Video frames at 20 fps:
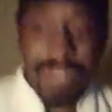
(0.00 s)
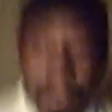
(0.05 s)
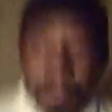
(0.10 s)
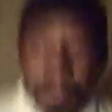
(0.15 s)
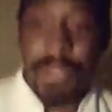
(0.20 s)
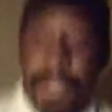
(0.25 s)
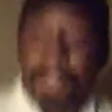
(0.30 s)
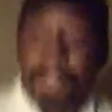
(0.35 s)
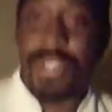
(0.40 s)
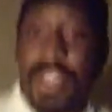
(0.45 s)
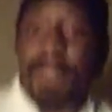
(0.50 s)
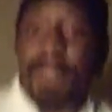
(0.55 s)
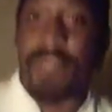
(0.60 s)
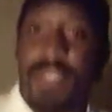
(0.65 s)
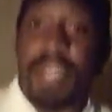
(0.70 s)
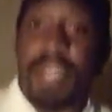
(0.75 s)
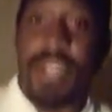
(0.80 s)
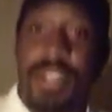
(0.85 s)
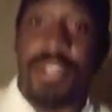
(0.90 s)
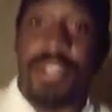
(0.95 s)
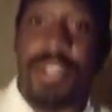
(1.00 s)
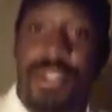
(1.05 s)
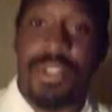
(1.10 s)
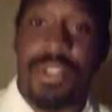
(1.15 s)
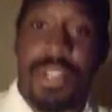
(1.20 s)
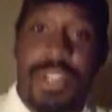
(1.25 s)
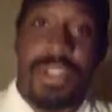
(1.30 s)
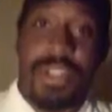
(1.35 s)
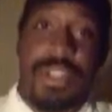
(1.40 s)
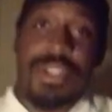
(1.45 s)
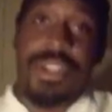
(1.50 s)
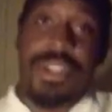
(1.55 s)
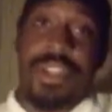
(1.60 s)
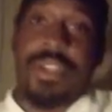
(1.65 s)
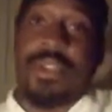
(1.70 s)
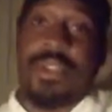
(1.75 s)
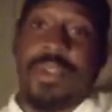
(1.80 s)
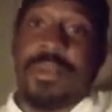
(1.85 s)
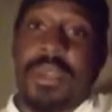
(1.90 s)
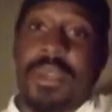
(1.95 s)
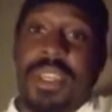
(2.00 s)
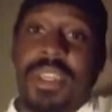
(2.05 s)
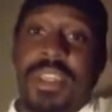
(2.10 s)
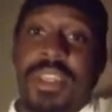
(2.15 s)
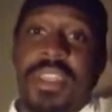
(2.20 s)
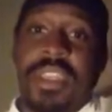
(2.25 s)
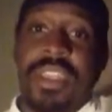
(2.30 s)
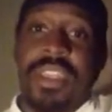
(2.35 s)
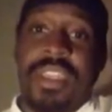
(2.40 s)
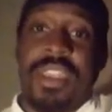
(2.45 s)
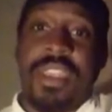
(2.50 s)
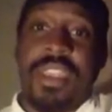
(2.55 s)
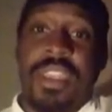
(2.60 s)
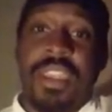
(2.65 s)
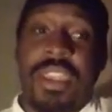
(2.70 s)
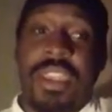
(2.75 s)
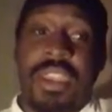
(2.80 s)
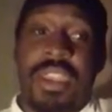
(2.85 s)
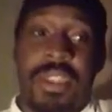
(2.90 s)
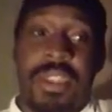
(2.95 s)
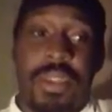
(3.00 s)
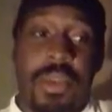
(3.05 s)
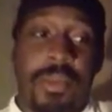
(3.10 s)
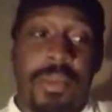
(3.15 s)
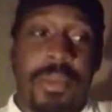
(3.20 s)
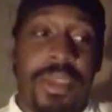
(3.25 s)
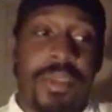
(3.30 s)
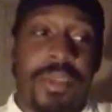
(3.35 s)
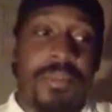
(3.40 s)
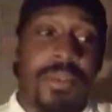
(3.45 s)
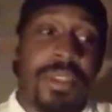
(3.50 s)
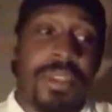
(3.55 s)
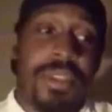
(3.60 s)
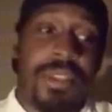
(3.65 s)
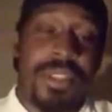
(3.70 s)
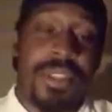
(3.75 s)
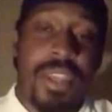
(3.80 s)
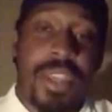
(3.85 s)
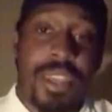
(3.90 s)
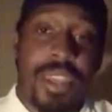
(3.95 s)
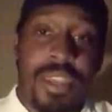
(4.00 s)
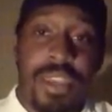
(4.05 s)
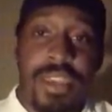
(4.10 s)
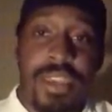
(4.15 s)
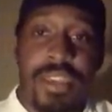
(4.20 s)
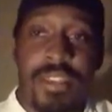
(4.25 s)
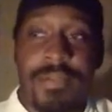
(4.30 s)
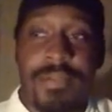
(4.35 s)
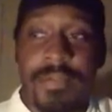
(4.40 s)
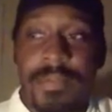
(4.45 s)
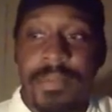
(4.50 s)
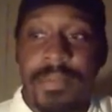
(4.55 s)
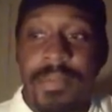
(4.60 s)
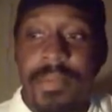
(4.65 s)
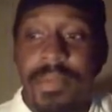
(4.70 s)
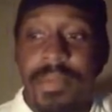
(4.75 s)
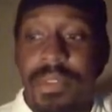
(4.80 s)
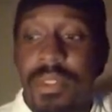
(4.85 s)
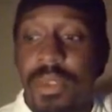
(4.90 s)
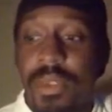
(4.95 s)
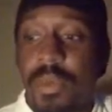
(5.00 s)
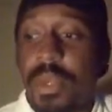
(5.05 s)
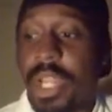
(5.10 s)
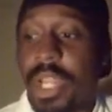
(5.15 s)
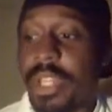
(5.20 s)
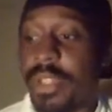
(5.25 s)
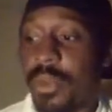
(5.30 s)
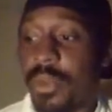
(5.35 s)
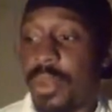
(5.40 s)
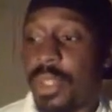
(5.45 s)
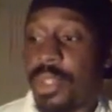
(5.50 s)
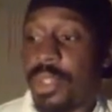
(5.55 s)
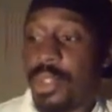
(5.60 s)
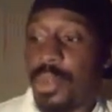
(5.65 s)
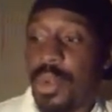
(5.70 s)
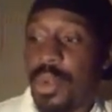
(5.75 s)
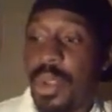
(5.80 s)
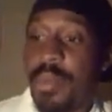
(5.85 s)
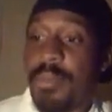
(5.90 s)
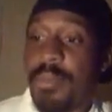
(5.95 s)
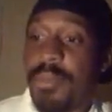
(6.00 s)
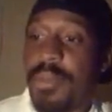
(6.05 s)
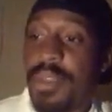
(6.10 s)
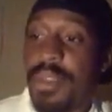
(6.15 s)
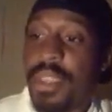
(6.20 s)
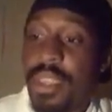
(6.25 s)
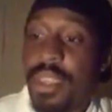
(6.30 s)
But the chef kind of shitted on me a little bit because what I do with shrimp,